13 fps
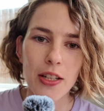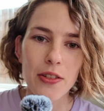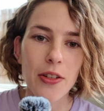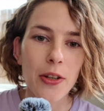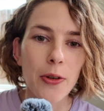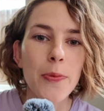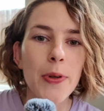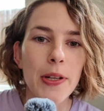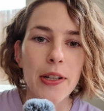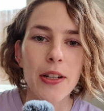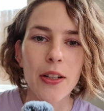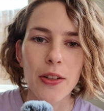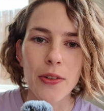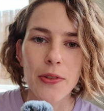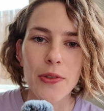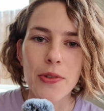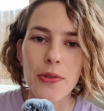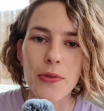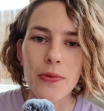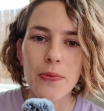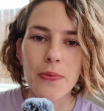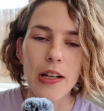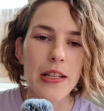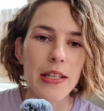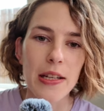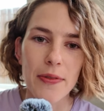tend to open and close
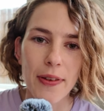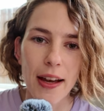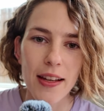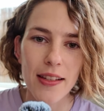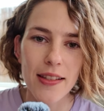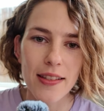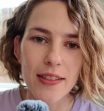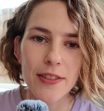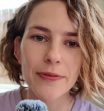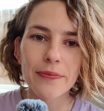crazy fast.